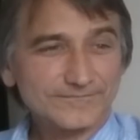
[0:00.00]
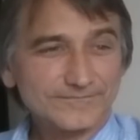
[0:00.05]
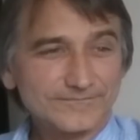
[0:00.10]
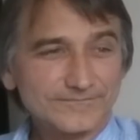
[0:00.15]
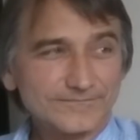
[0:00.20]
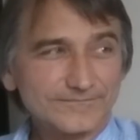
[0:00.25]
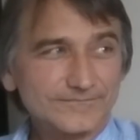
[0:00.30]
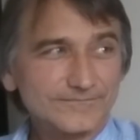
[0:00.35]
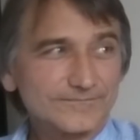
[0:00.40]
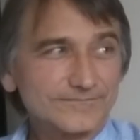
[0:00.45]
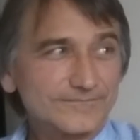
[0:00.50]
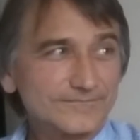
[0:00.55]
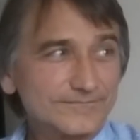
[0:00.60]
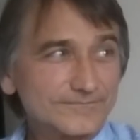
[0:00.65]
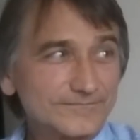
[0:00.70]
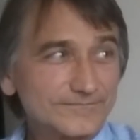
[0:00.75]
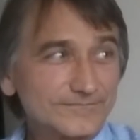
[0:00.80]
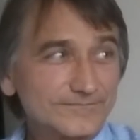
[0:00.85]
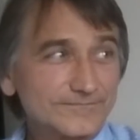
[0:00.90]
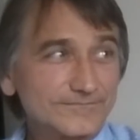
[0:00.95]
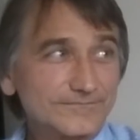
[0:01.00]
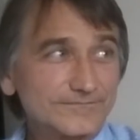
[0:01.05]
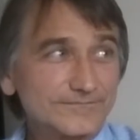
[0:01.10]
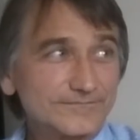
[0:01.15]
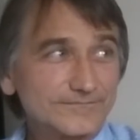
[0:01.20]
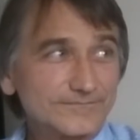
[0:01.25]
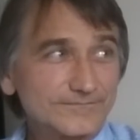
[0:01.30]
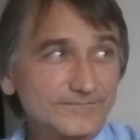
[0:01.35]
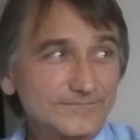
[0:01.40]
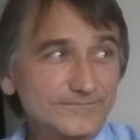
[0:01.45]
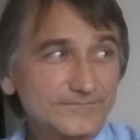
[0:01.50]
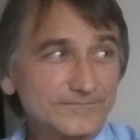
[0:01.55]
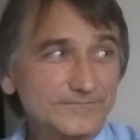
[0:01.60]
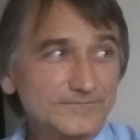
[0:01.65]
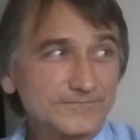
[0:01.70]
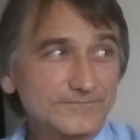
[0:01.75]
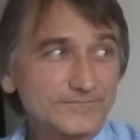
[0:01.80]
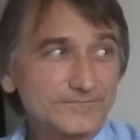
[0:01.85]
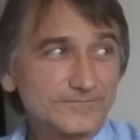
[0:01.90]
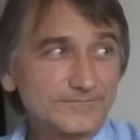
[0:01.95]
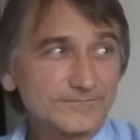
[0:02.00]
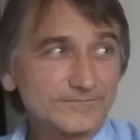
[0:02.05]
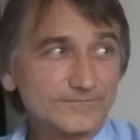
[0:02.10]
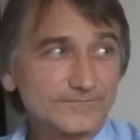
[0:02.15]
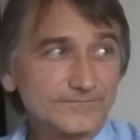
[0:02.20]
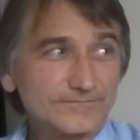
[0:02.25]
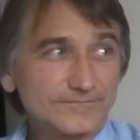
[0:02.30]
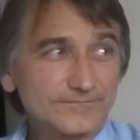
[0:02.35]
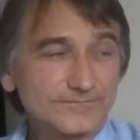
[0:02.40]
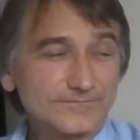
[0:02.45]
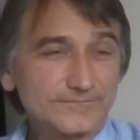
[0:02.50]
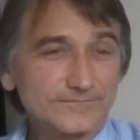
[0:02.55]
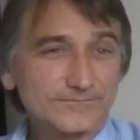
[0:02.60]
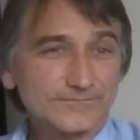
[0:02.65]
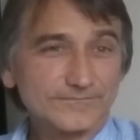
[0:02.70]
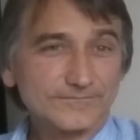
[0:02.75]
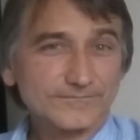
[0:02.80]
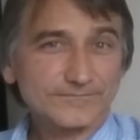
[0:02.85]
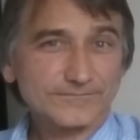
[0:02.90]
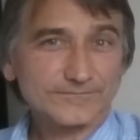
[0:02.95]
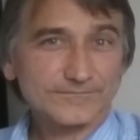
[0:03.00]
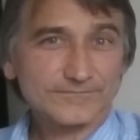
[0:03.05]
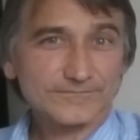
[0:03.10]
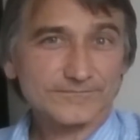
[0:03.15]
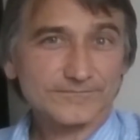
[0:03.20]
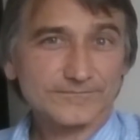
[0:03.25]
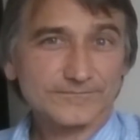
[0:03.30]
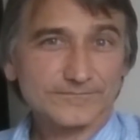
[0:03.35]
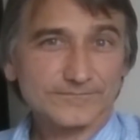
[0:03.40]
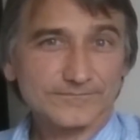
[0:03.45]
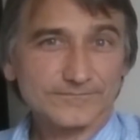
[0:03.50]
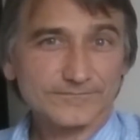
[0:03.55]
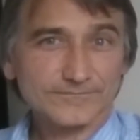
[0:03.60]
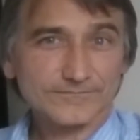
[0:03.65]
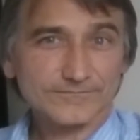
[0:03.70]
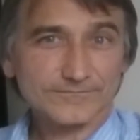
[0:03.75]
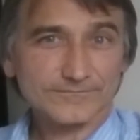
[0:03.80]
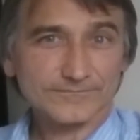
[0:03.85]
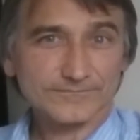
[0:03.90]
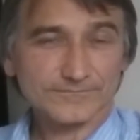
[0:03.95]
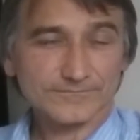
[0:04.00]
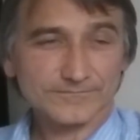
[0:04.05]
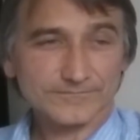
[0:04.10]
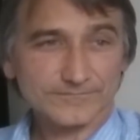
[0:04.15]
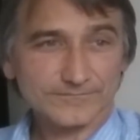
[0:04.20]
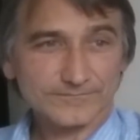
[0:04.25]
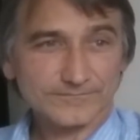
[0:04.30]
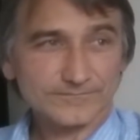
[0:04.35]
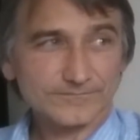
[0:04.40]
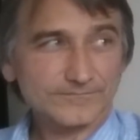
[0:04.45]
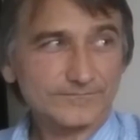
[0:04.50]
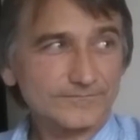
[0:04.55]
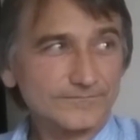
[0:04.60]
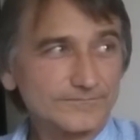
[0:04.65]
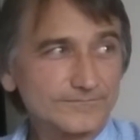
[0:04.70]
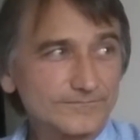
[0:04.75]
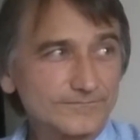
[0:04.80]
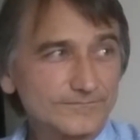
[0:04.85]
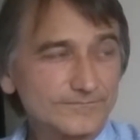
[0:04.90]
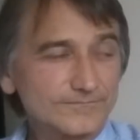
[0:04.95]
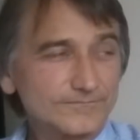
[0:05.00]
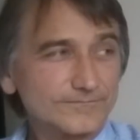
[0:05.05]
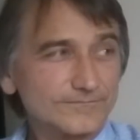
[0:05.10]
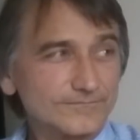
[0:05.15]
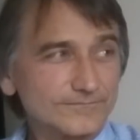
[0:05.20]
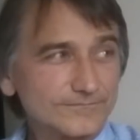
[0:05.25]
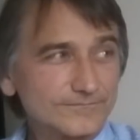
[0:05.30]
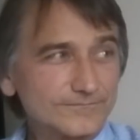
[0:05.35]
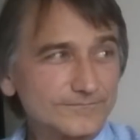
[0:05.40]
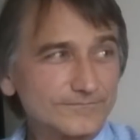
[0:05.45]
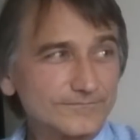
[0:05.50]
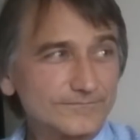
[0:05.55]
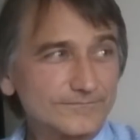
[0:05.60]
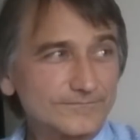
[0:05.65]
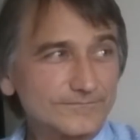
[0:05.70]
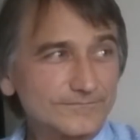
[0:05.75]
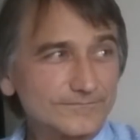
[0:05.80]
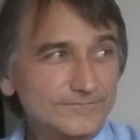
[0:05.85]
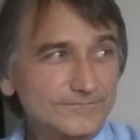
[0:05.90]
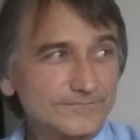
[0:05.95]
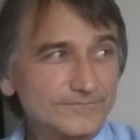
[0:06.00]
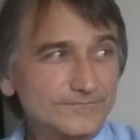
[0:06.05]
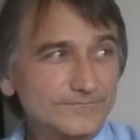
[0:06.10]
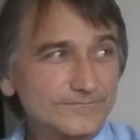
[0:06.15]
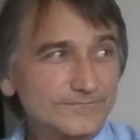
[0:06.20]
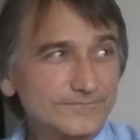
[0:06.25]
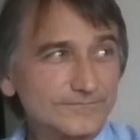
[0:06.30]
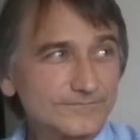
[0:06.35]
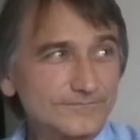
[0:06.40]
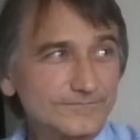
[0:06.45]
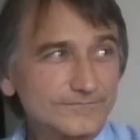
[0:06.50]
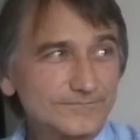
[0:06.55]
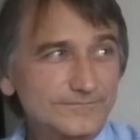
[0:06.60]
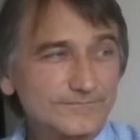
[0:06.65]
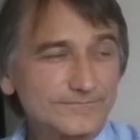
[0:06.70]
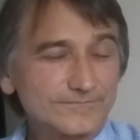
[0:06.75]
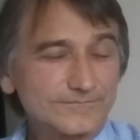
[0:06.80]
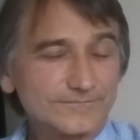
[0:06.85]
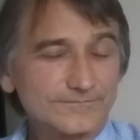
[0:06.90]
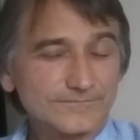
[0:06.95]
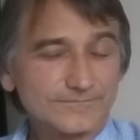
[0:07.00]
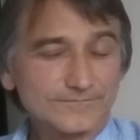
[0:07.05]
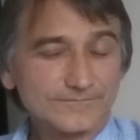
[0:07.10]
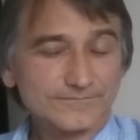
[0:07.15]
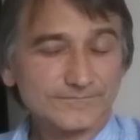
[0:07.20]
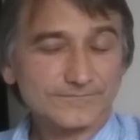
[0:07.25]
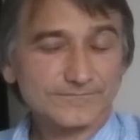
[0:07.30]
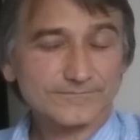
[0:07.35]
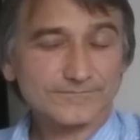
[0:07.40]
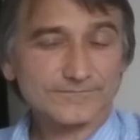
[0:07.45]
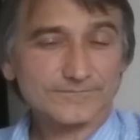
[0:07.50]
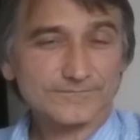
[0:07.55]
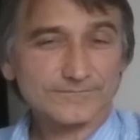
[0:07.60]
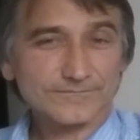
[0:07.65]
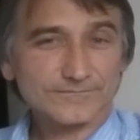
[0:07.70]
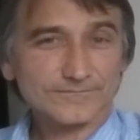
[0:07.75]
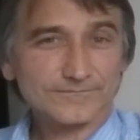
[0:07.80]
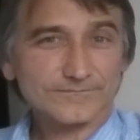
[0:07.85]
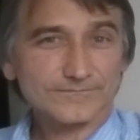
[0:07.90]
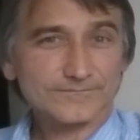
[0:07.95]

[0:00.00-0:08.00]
No words are spoken by the person on screen.